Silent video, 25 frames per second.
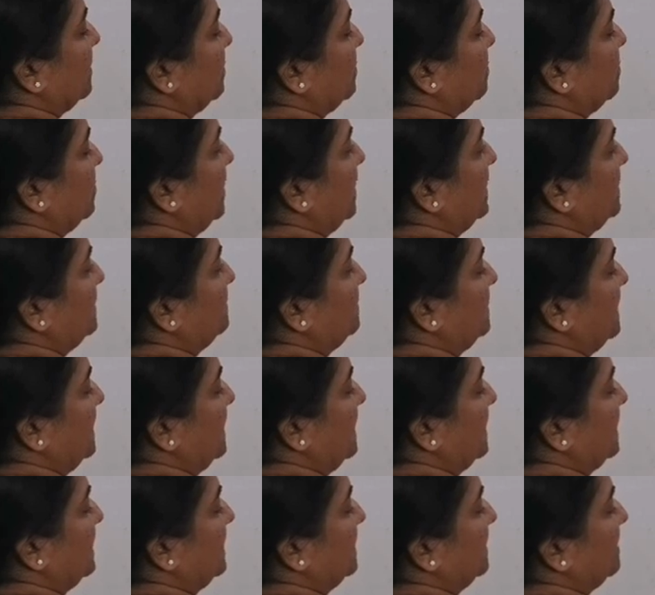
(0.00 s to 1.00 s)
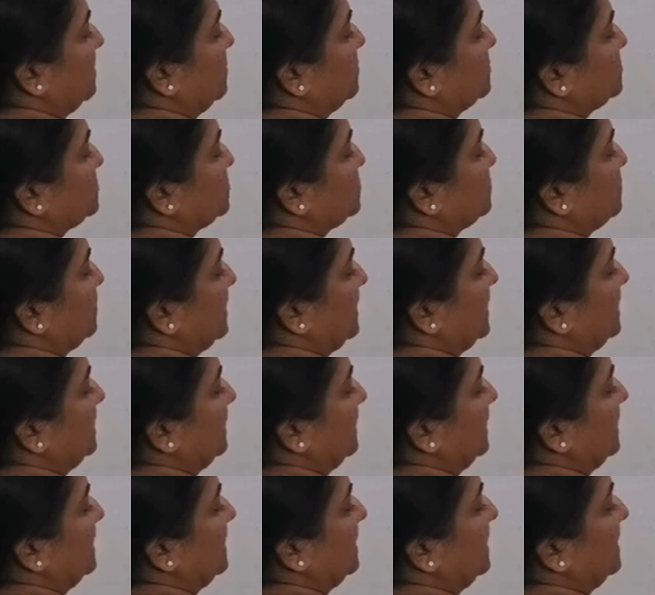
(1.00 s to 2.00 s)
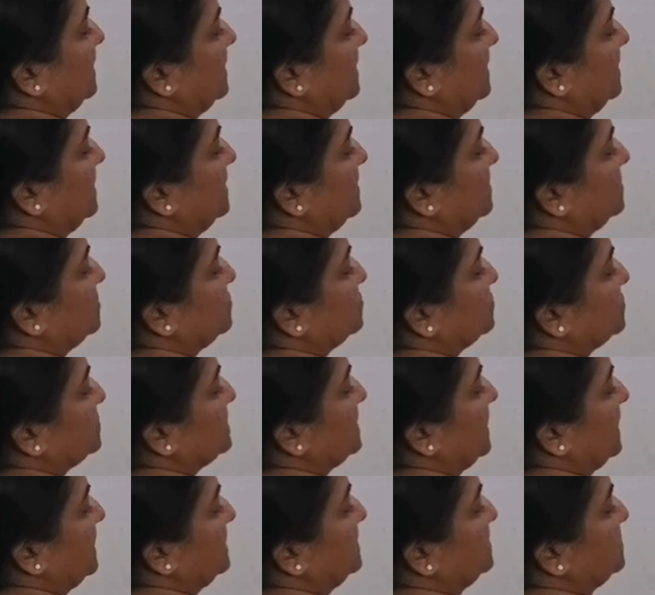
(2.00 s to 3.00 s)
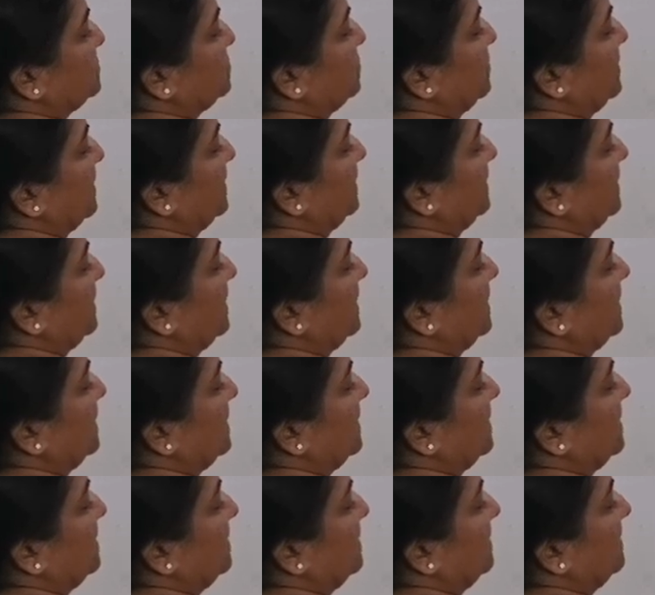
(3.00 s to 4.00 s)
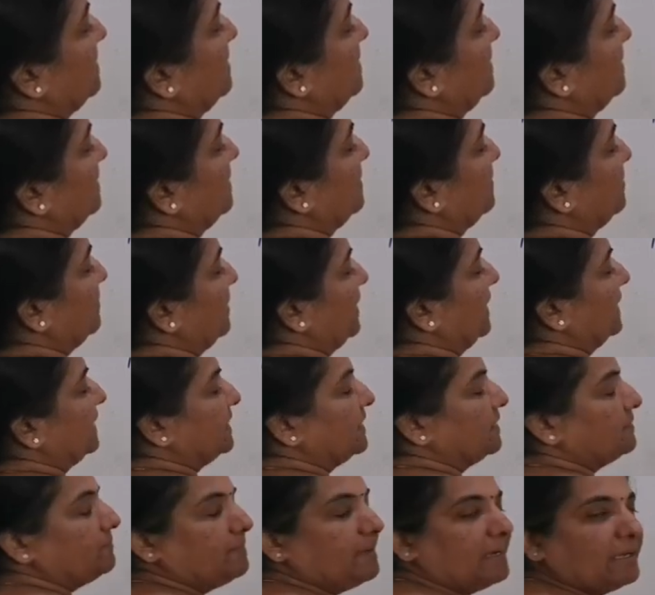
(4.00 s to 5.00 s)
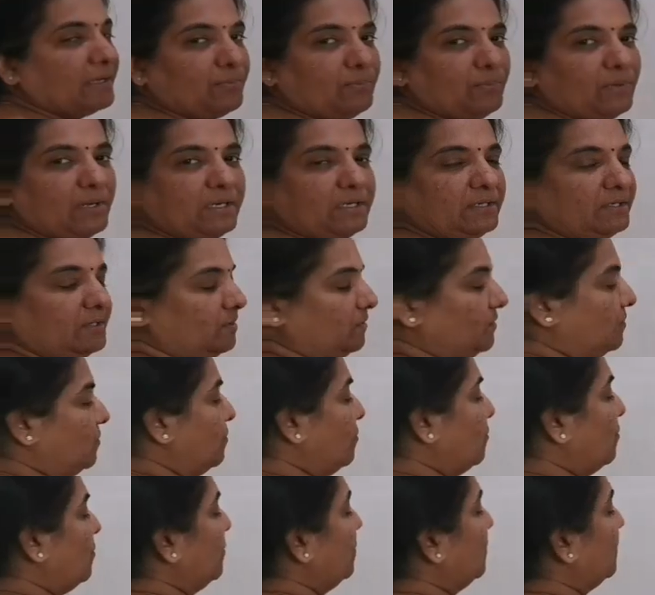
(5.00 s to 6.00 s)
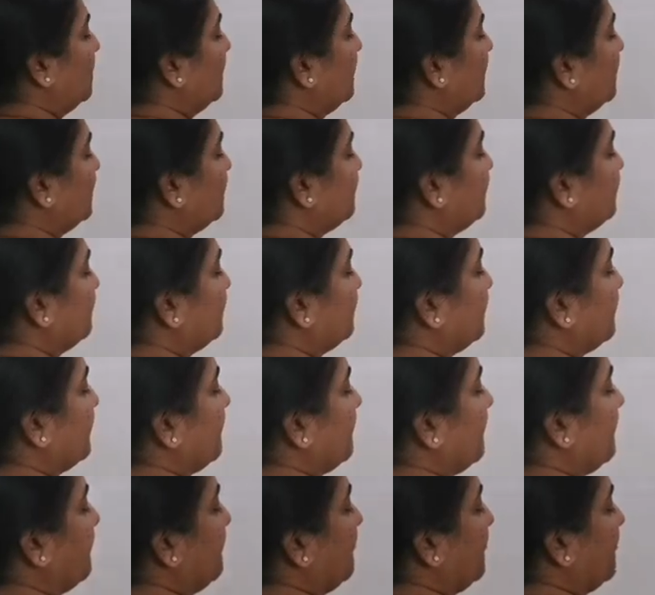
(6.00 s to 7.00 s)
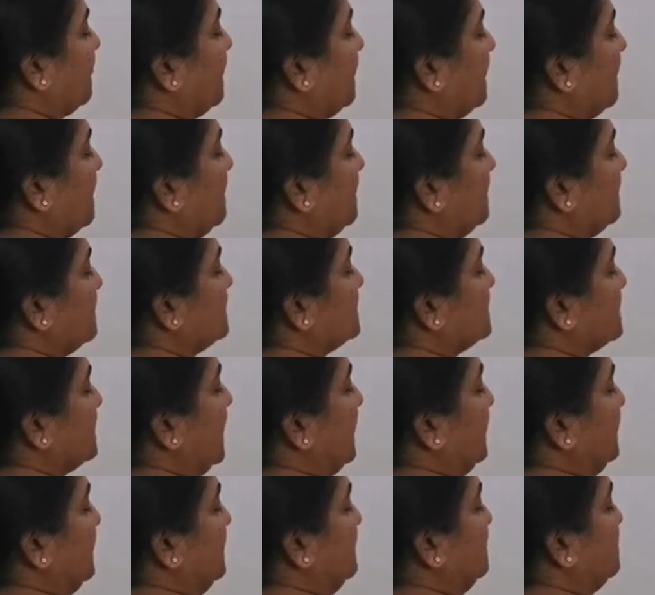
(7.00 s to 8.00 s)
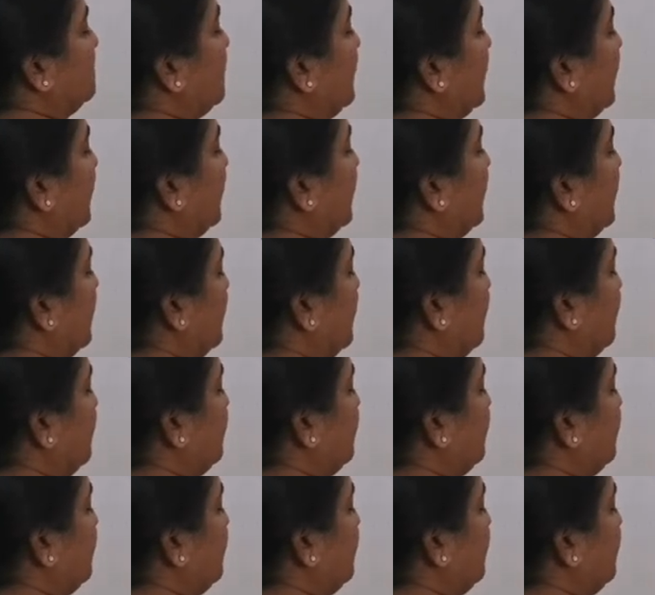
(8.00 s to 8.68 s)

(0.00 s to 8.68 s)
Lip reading: 1 by cos square A into sine square A divided by 1, or sine square A